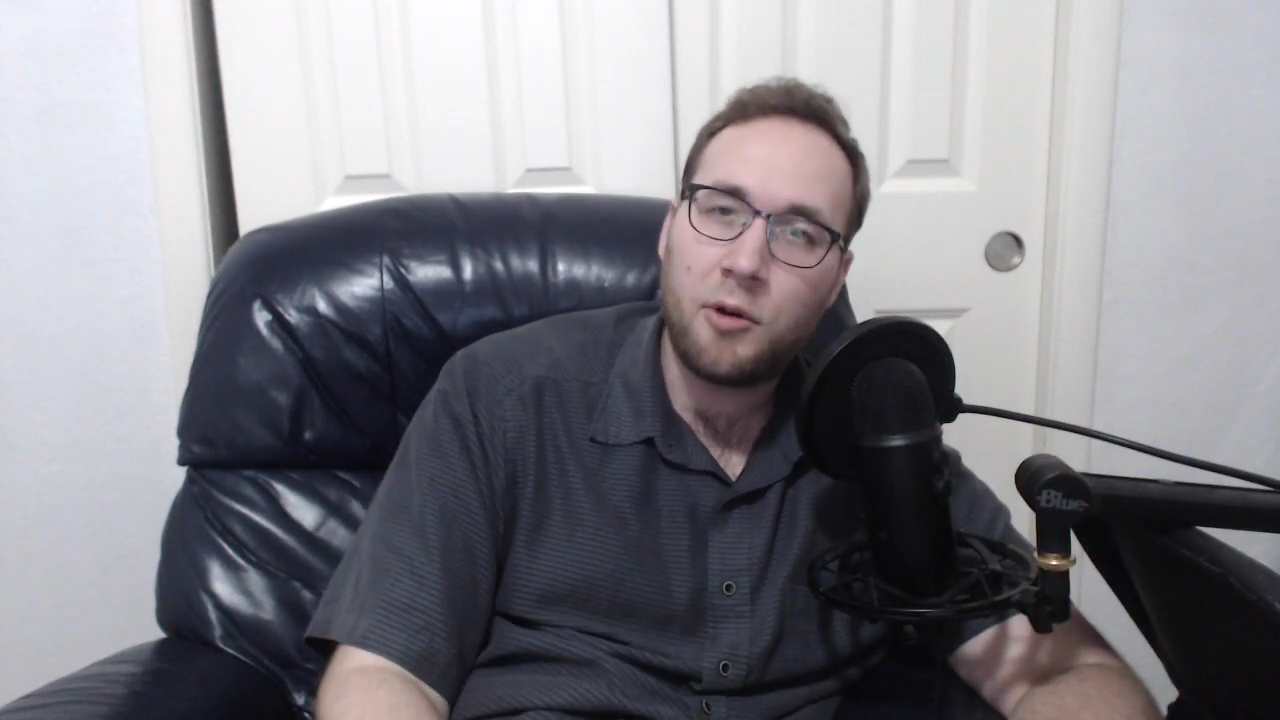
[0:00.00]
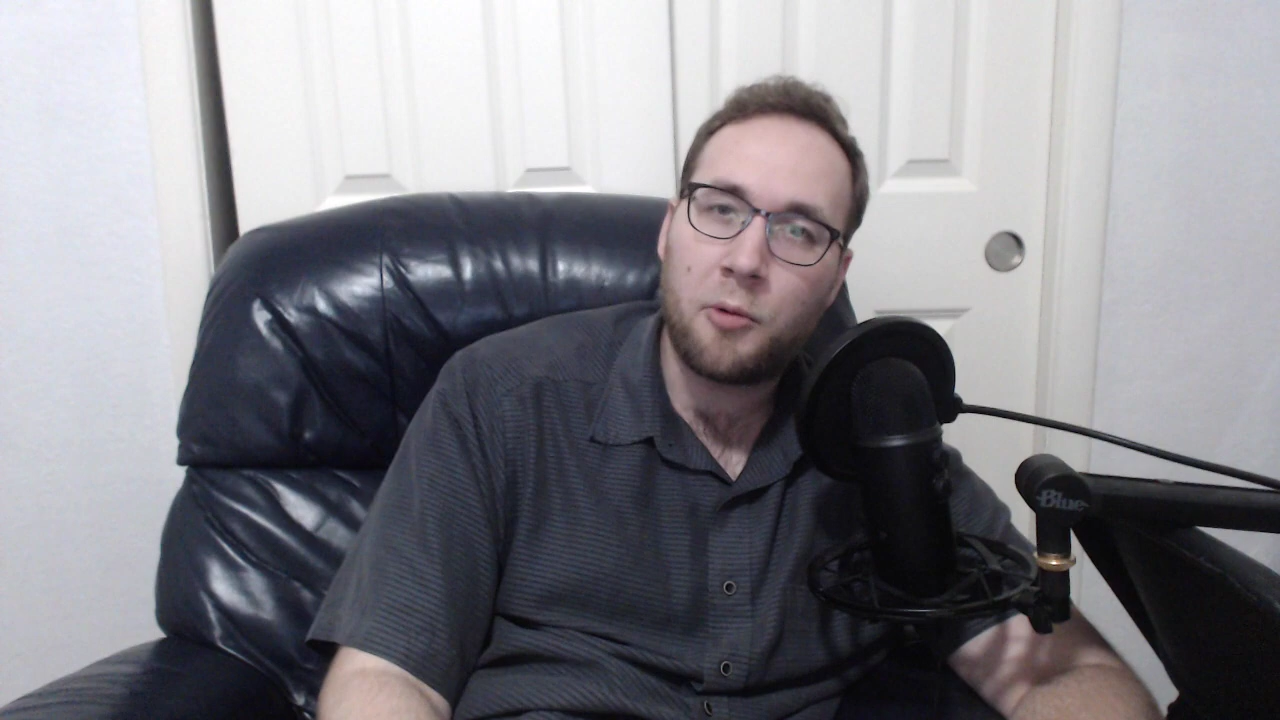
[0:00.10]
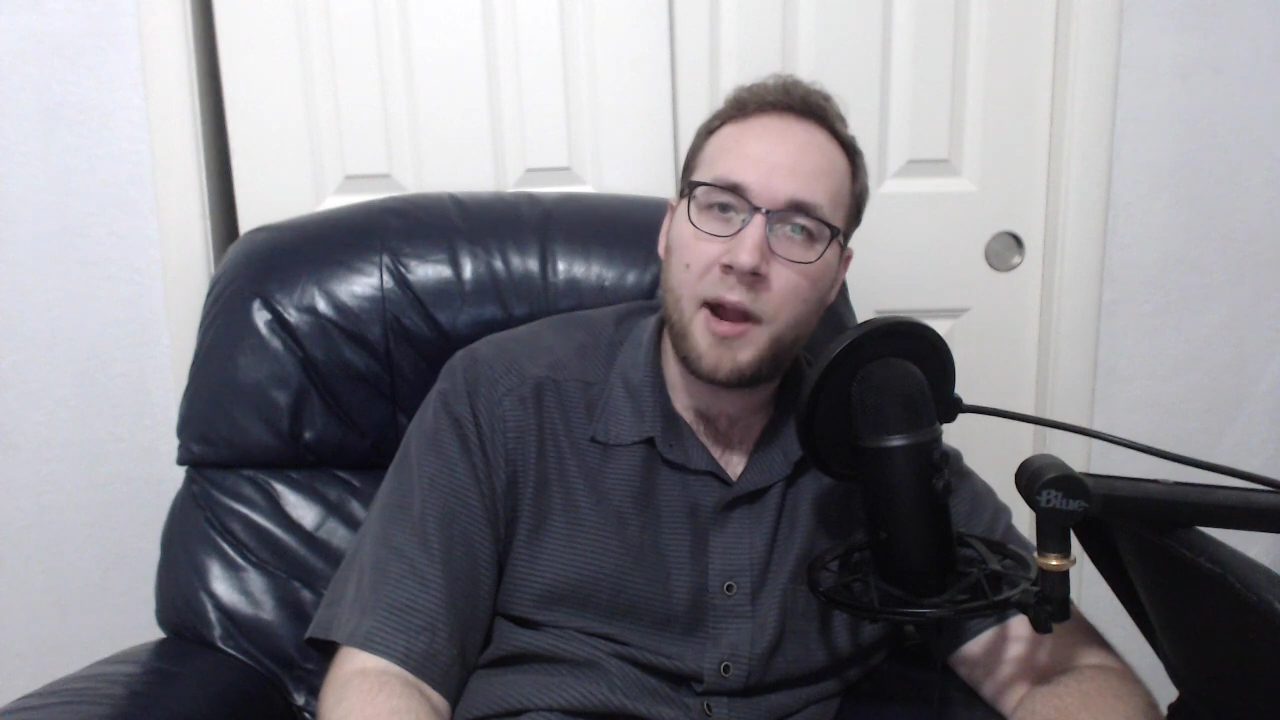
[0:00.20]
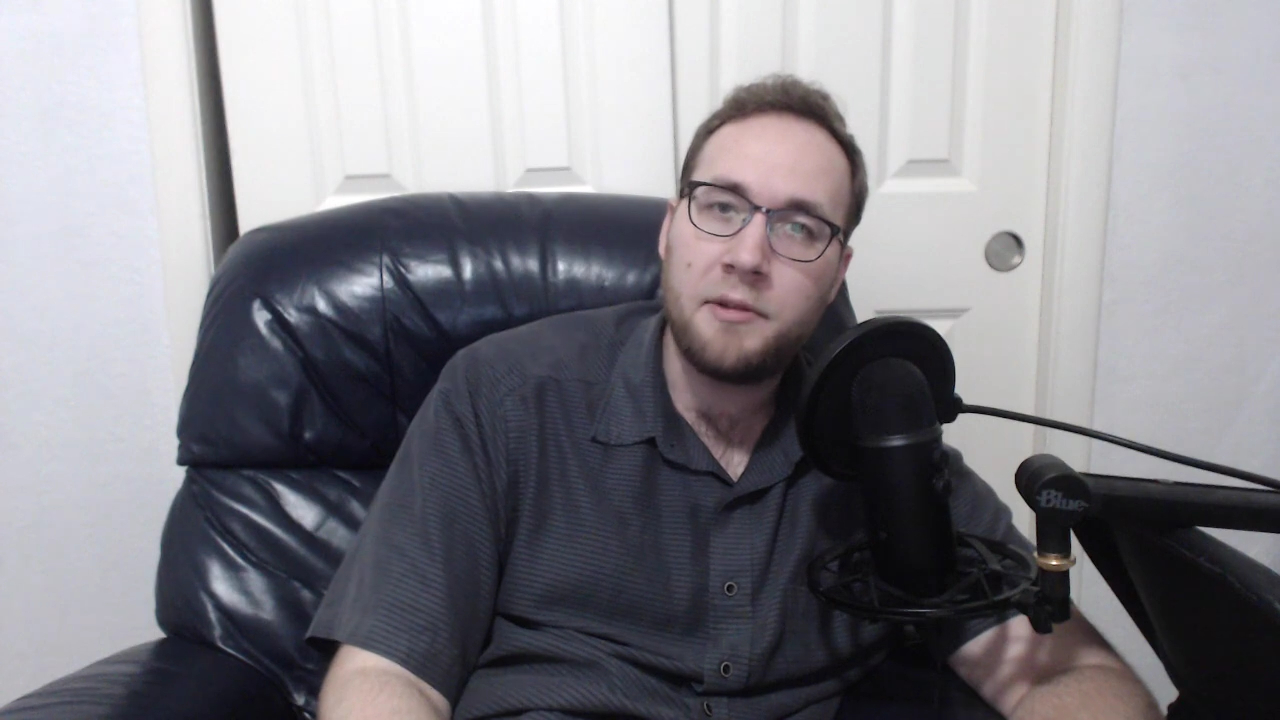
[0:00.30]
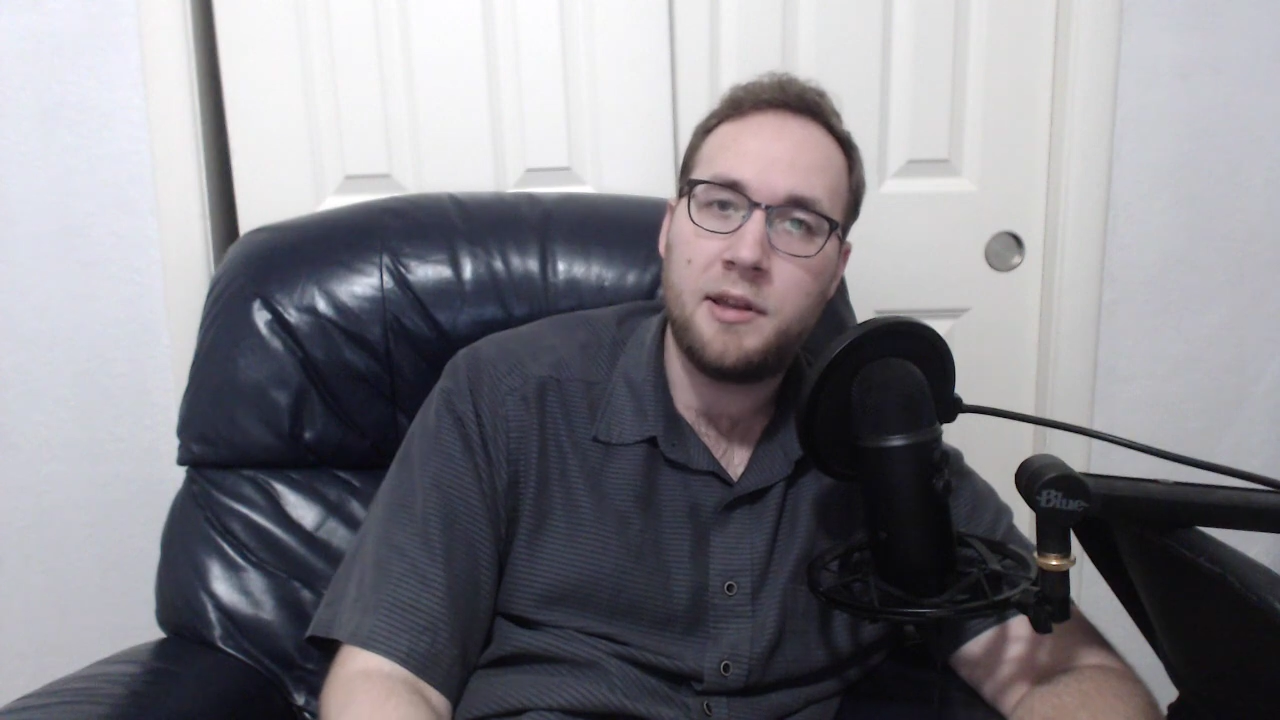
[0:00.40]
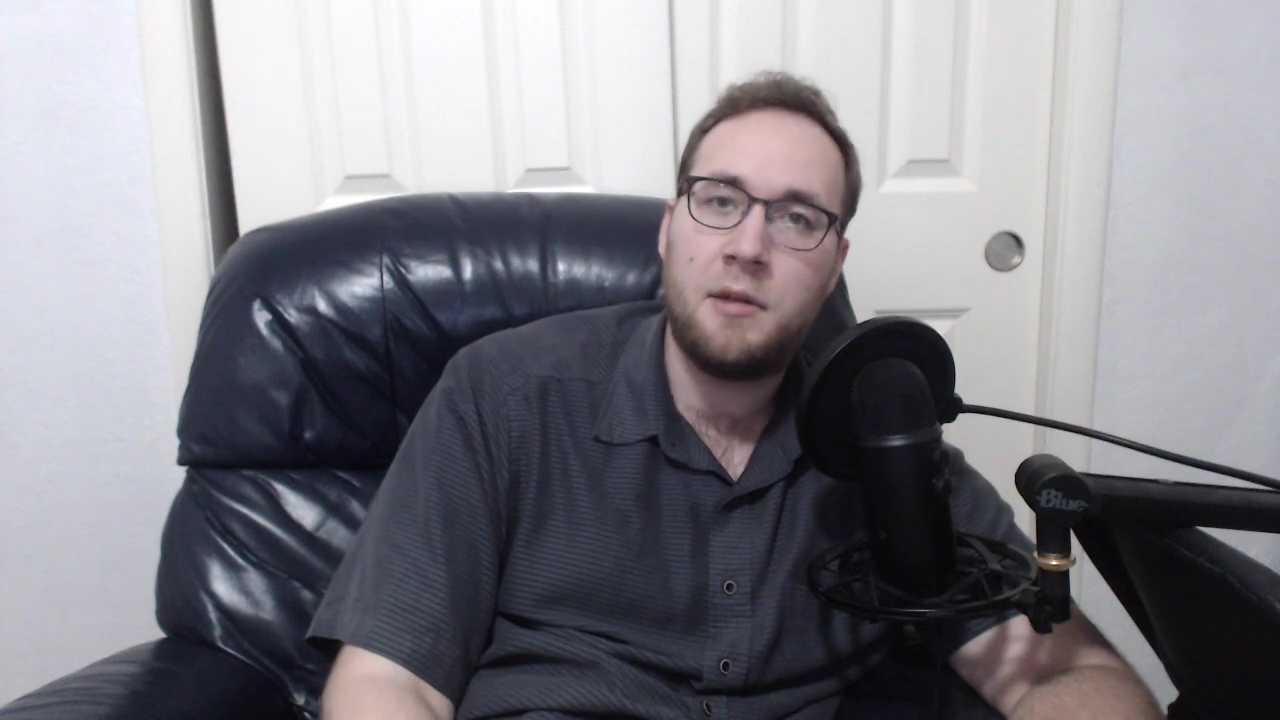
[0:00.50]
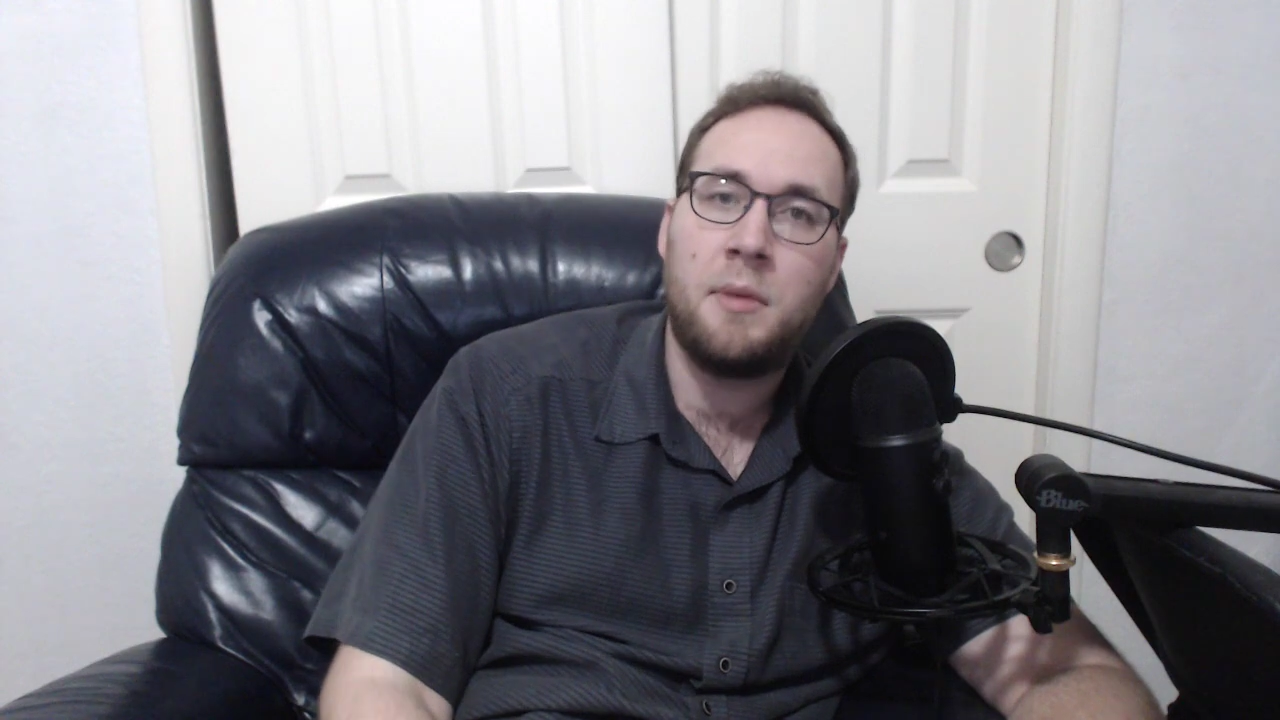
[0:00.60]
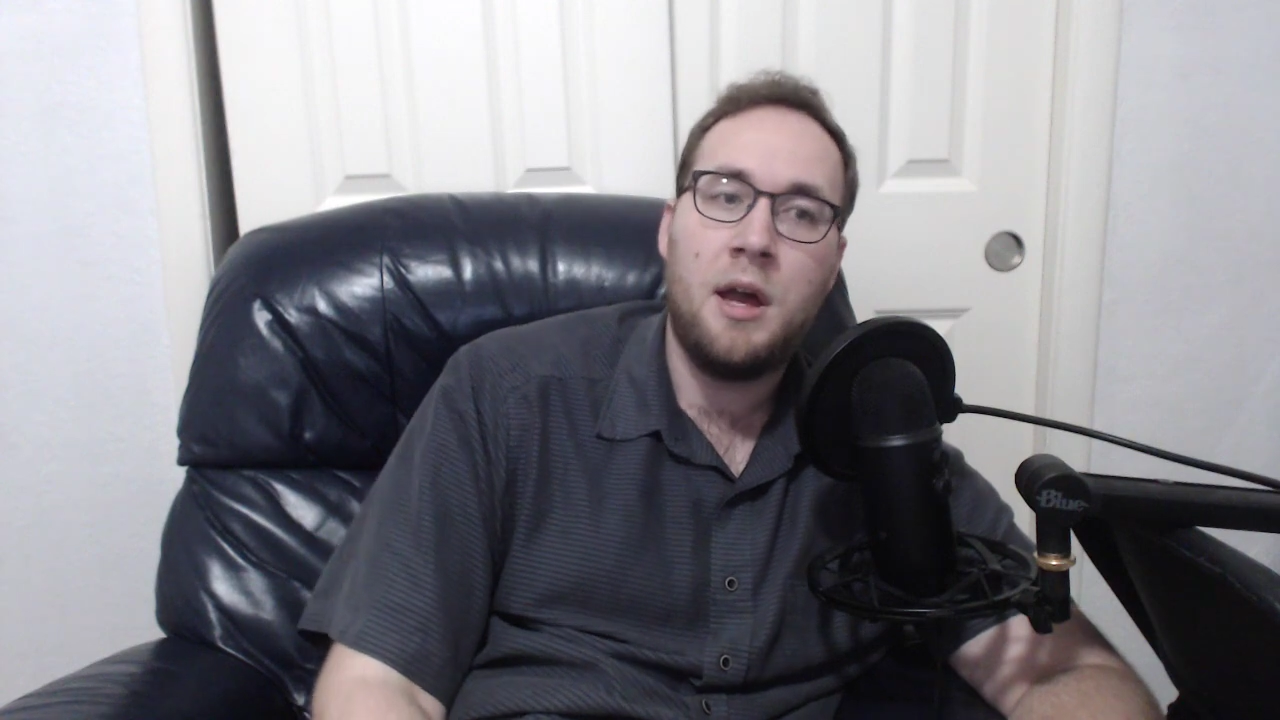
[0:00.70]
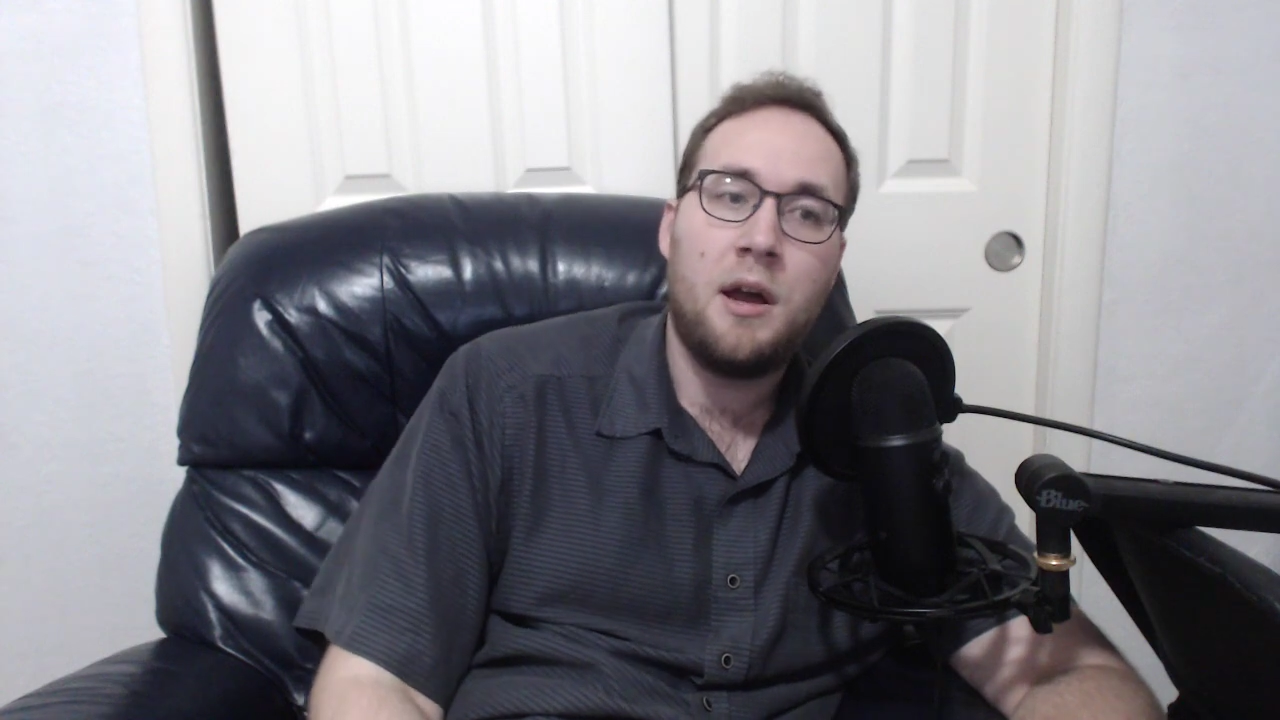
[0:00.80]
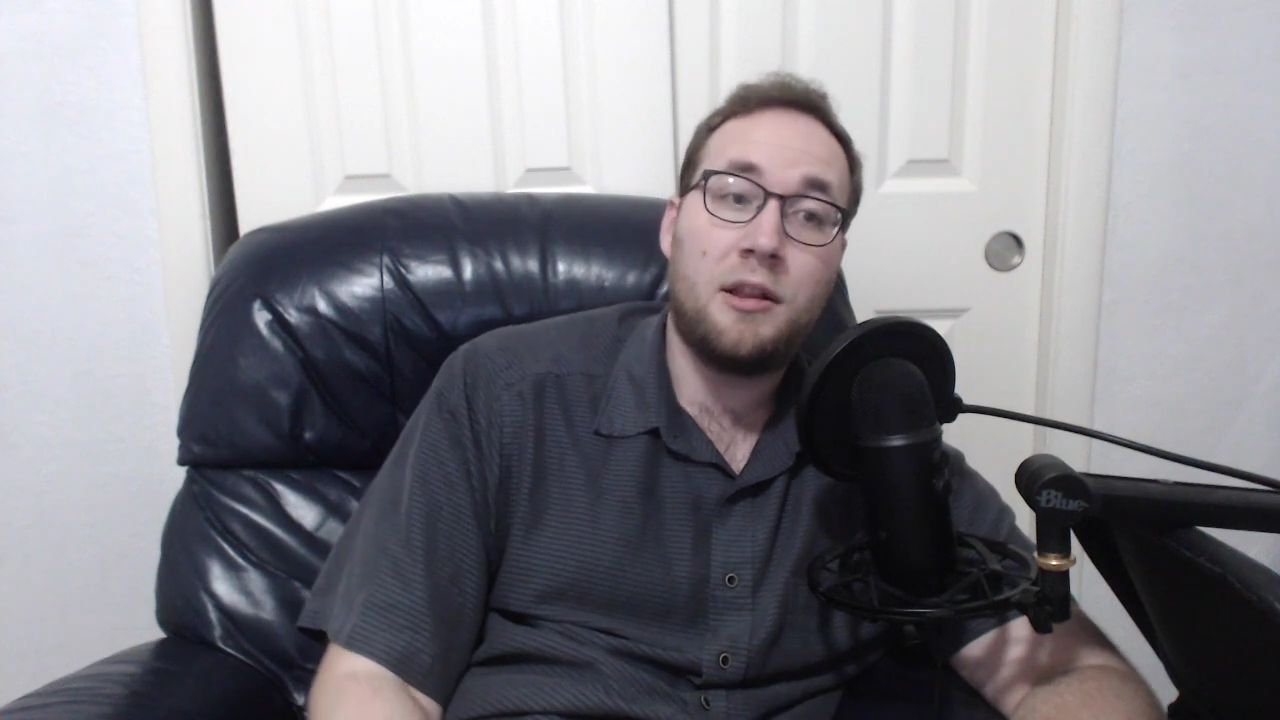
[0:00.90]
around him